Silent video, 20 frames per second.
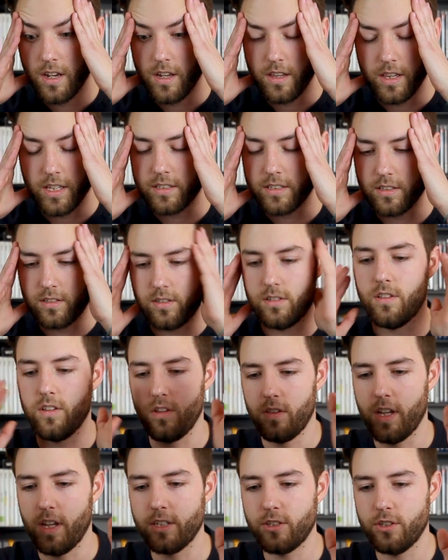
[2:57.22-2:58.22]
this is The
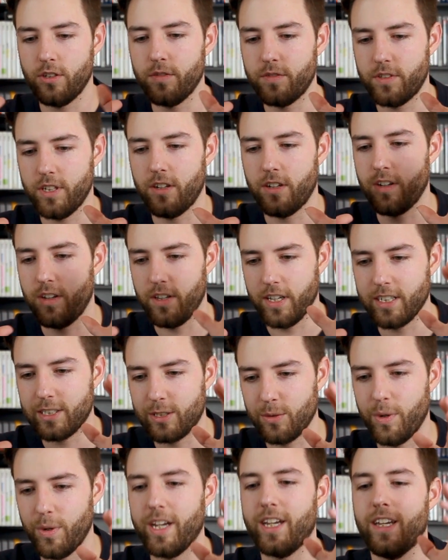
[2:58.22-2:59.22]
Legend of Zelda
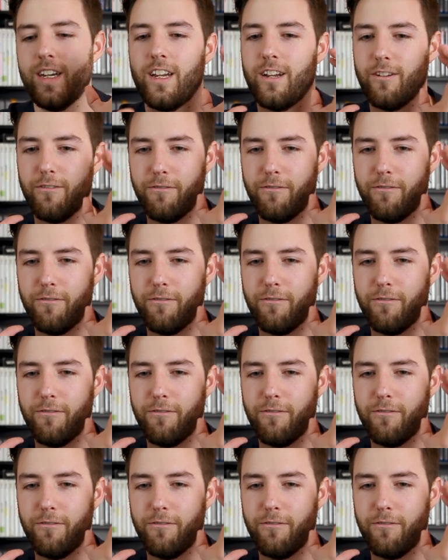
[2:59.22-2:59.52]
Link's Awakening